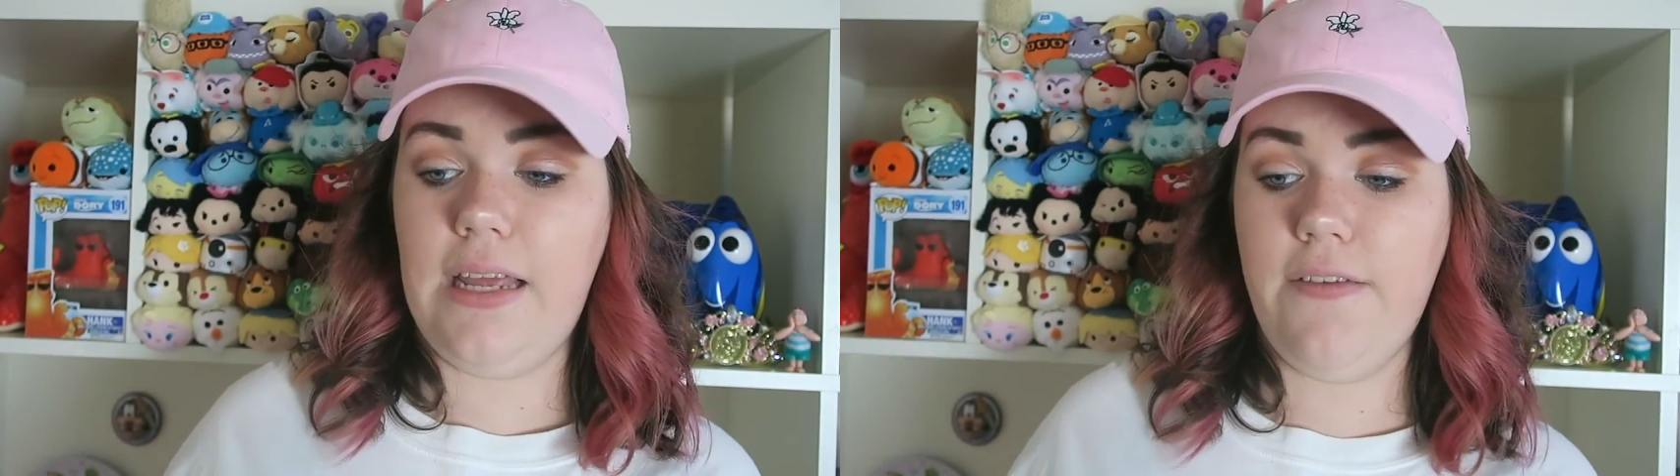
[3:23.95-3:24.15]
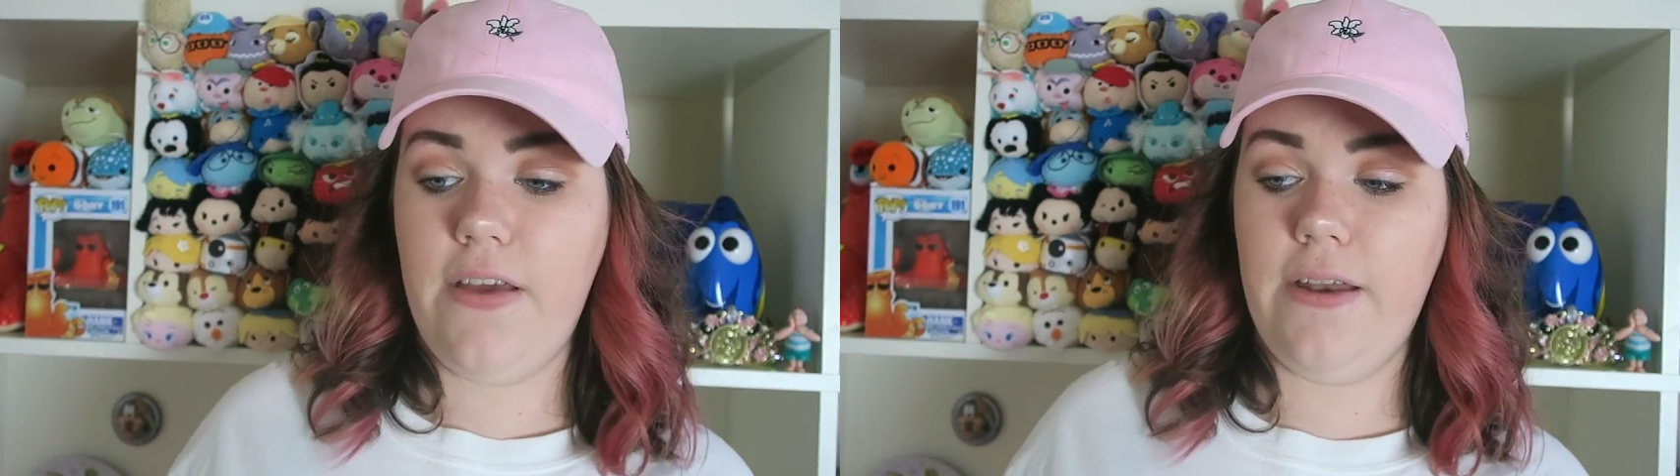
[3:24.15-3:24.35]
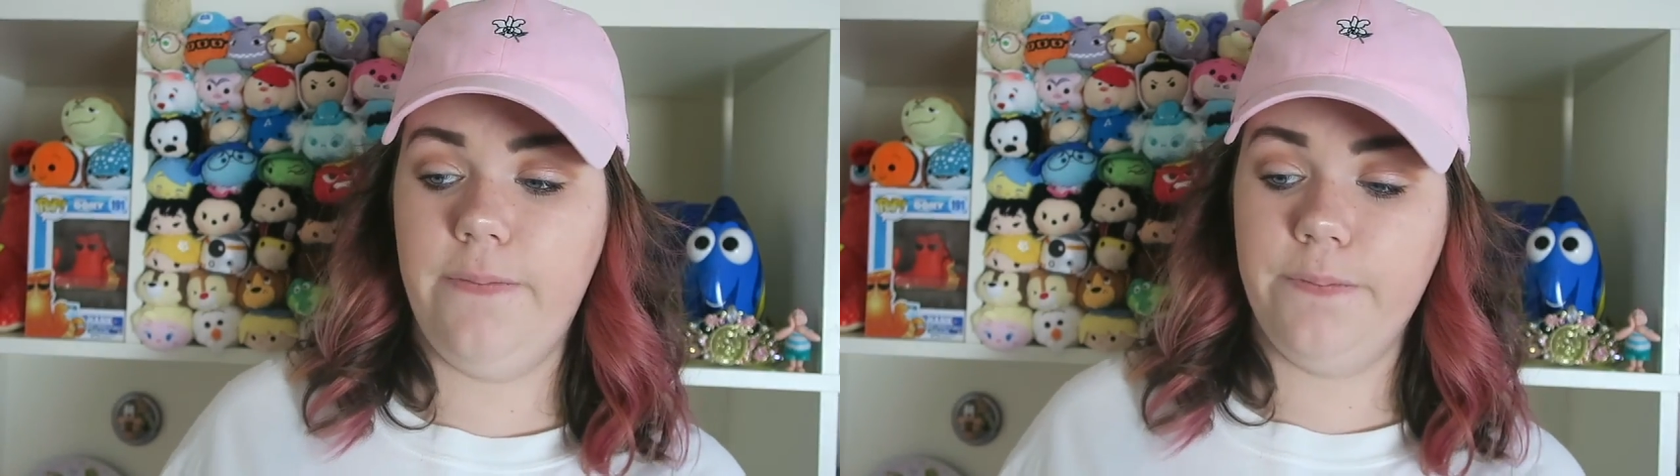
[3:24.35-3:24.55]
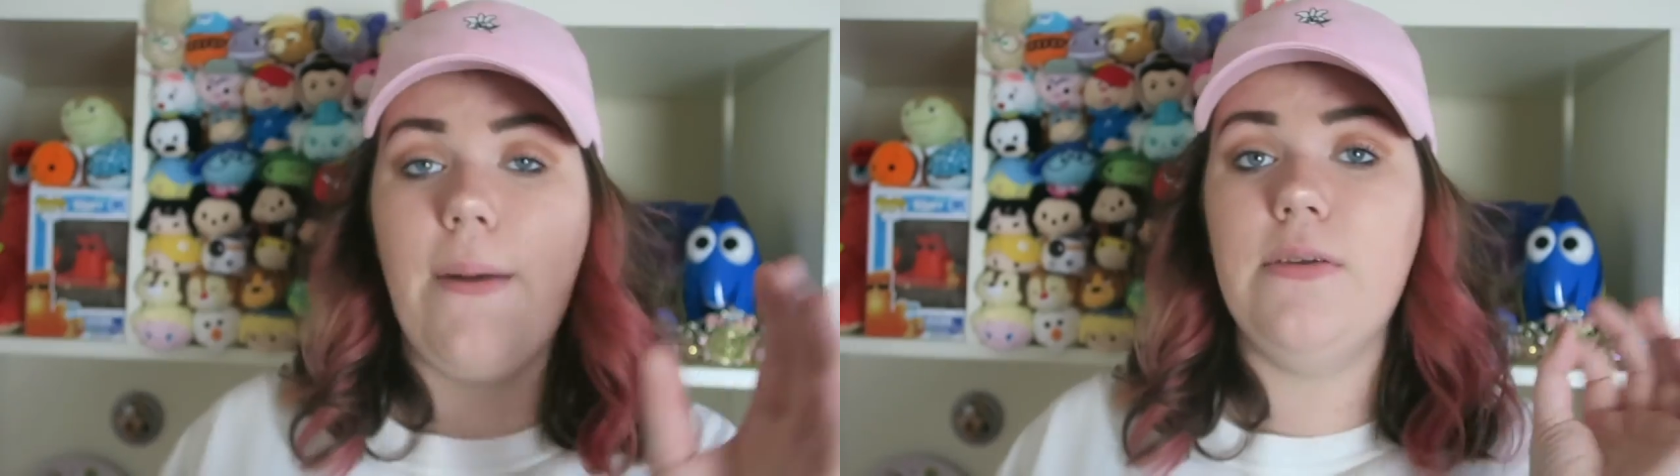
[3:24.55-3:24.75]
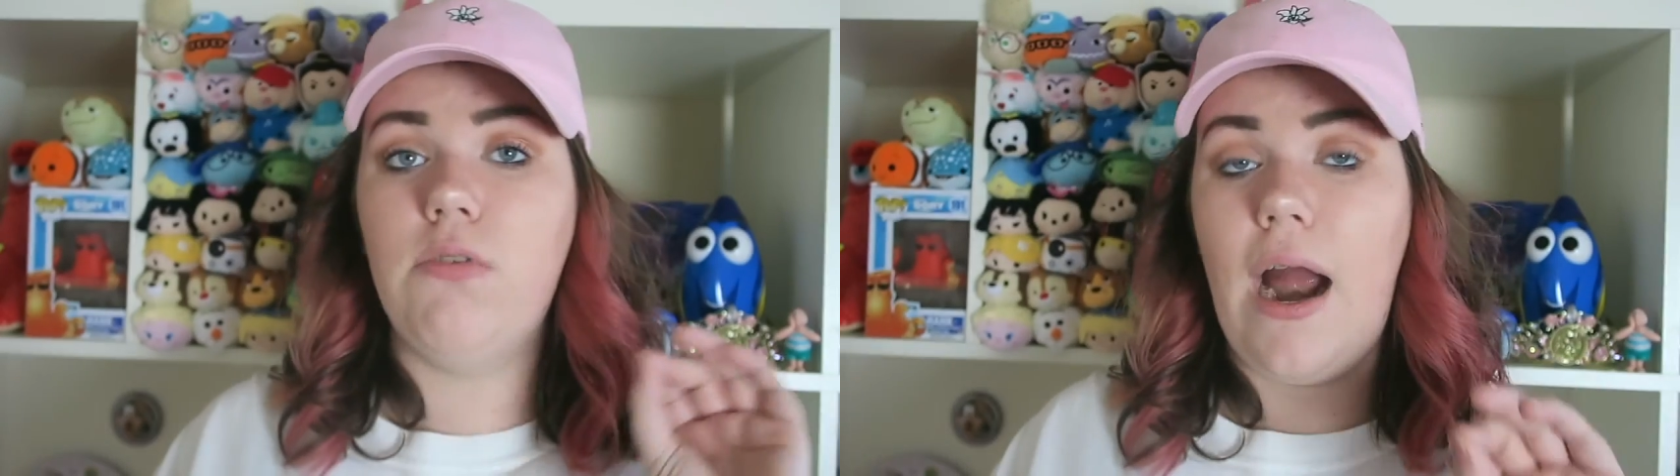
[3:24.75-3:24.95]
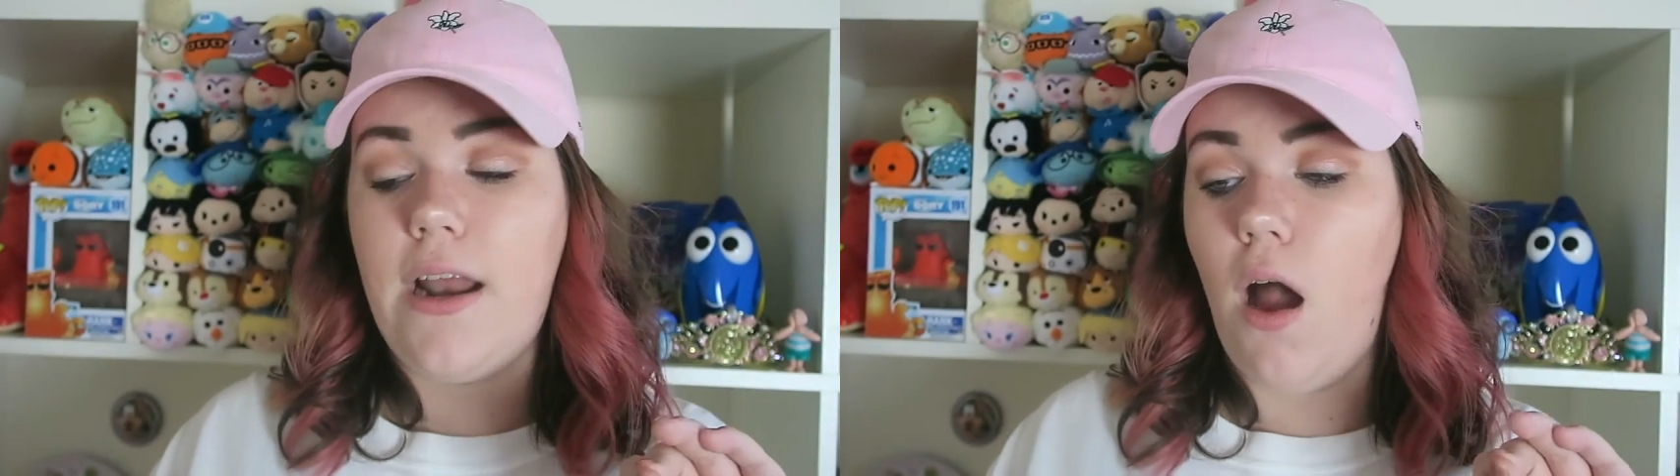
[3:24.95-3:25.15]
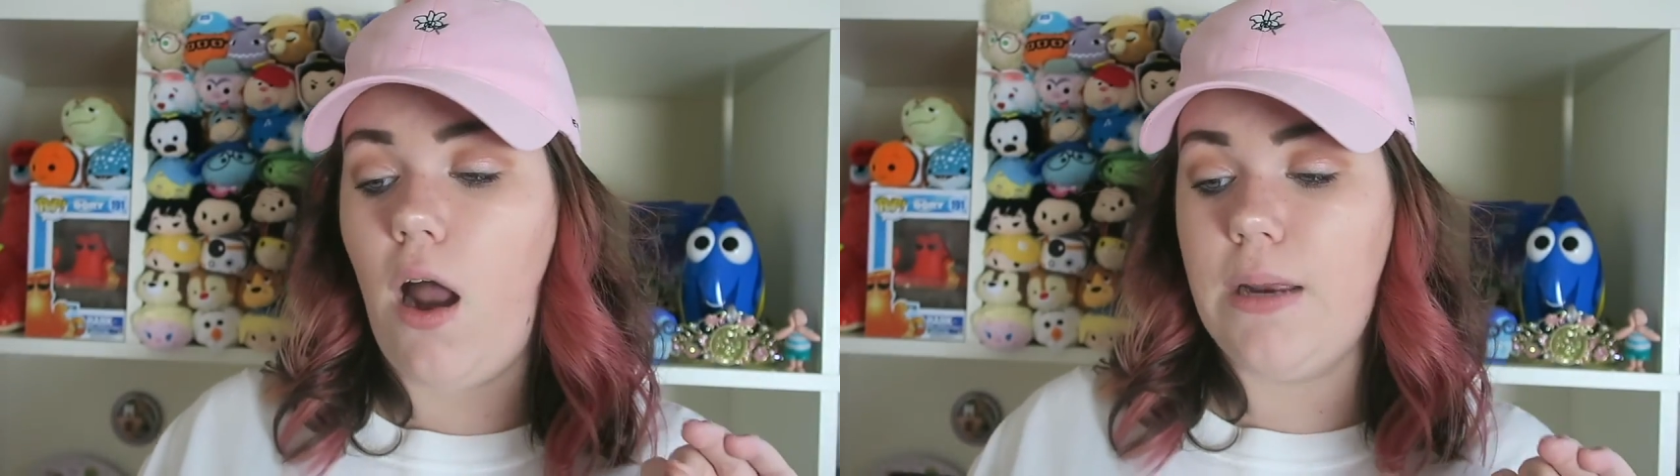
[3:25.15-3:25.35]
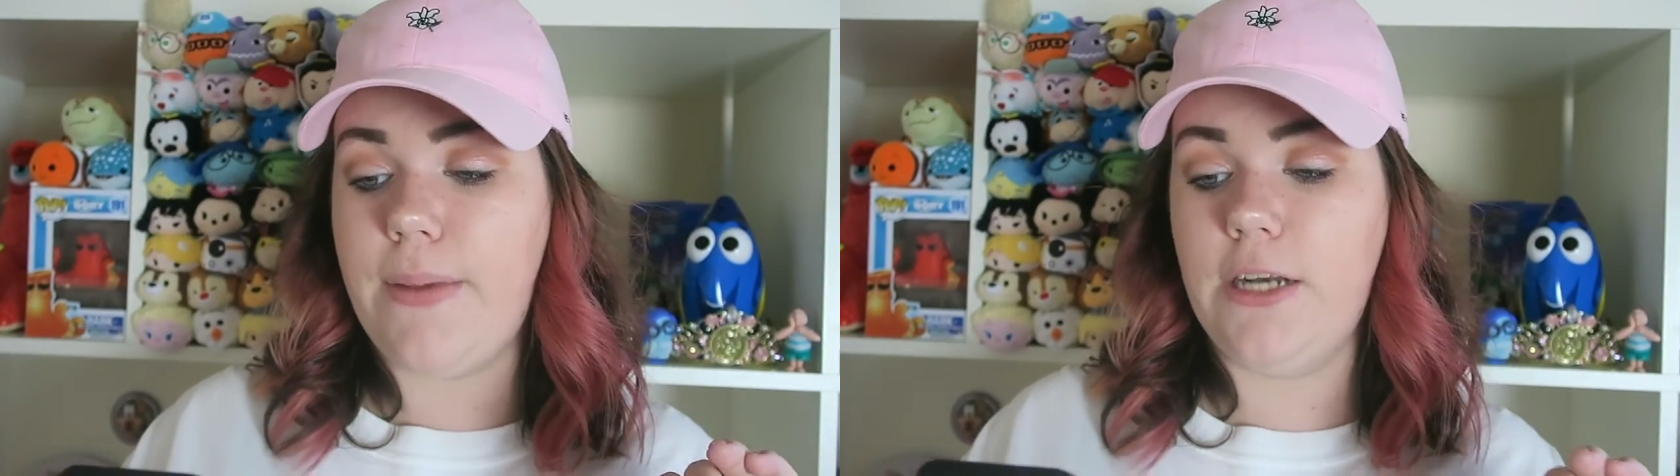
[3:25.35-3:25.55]
Even I would ride
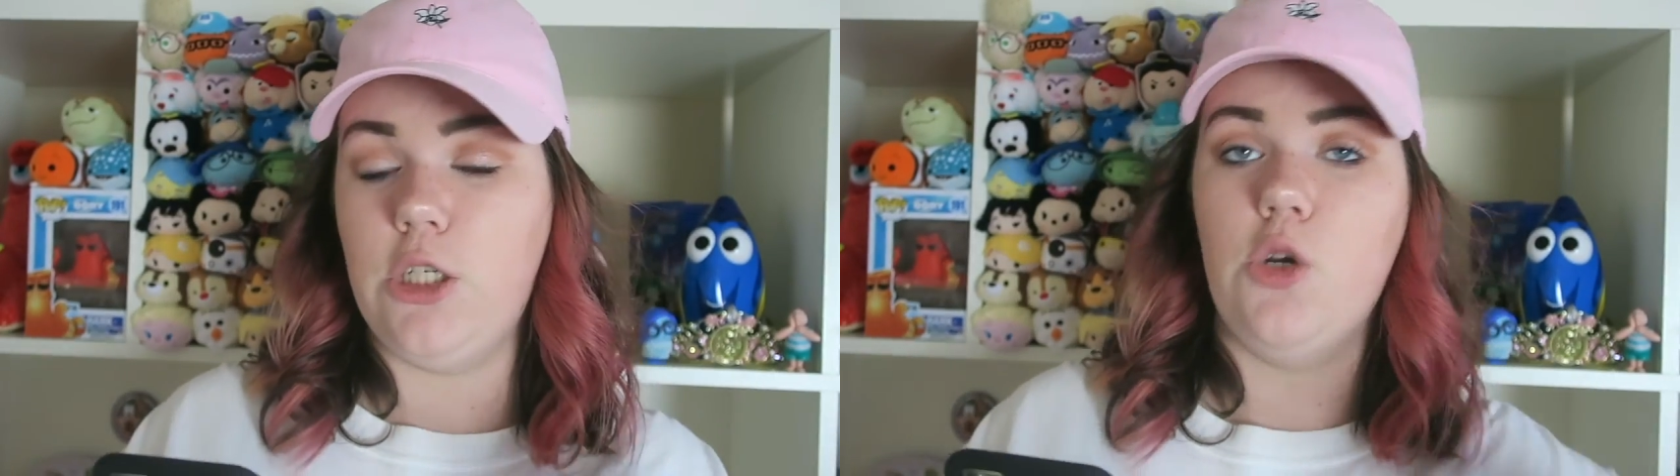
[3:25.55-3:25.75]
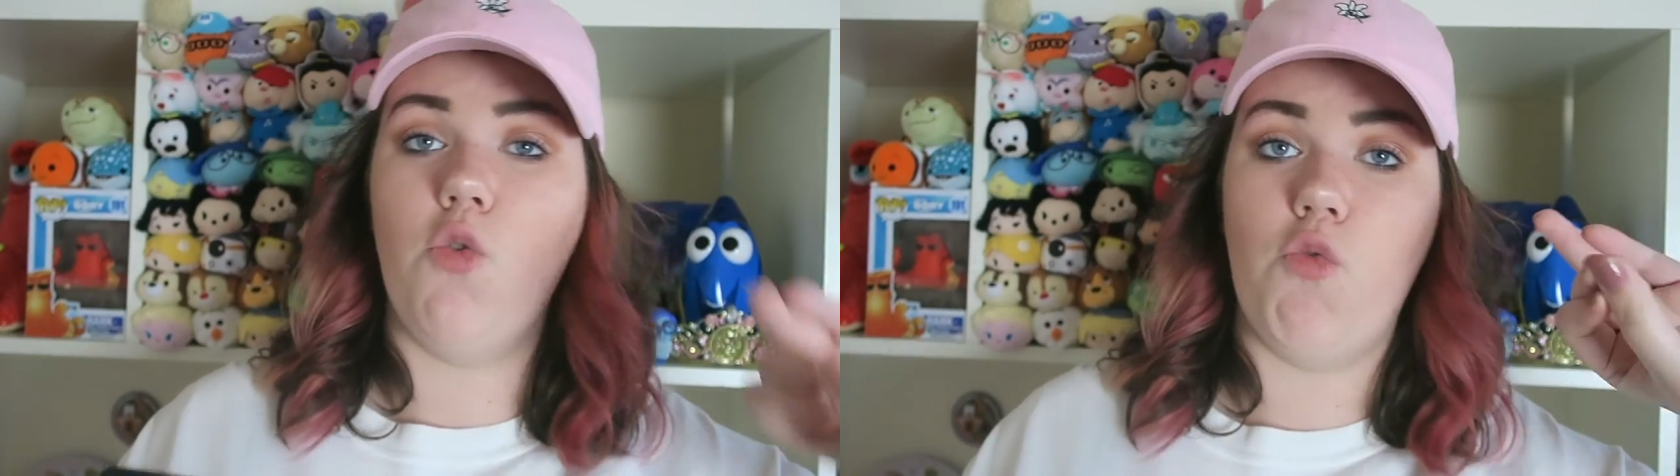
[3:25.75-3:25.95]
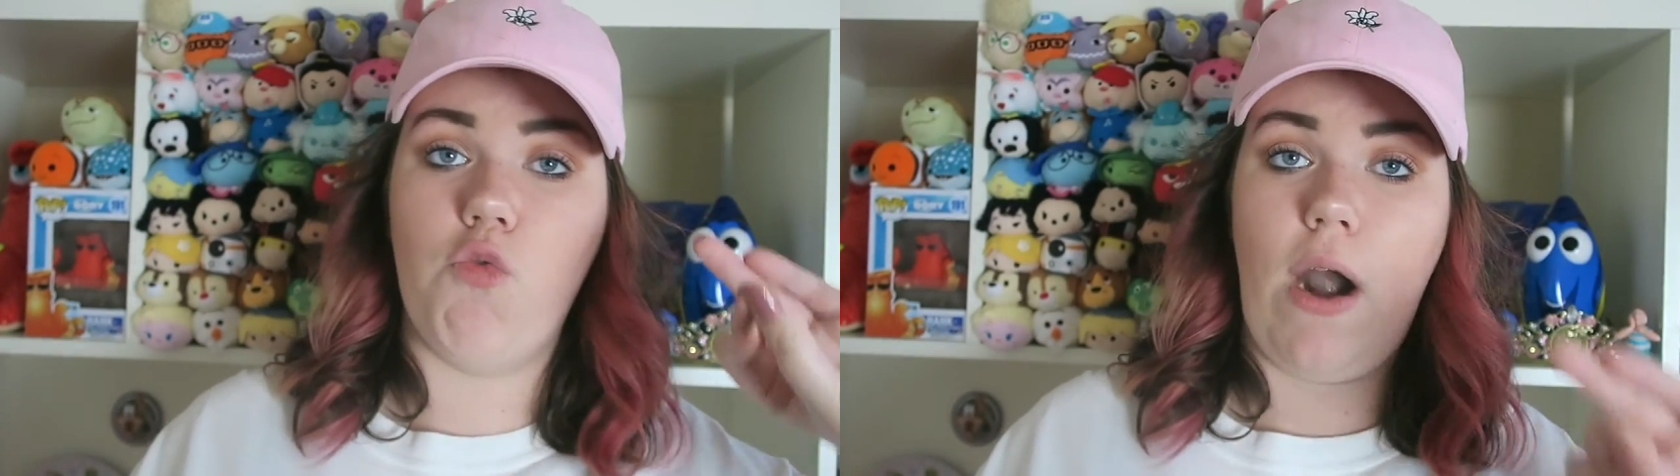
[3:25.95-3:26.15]
Haunted Mansion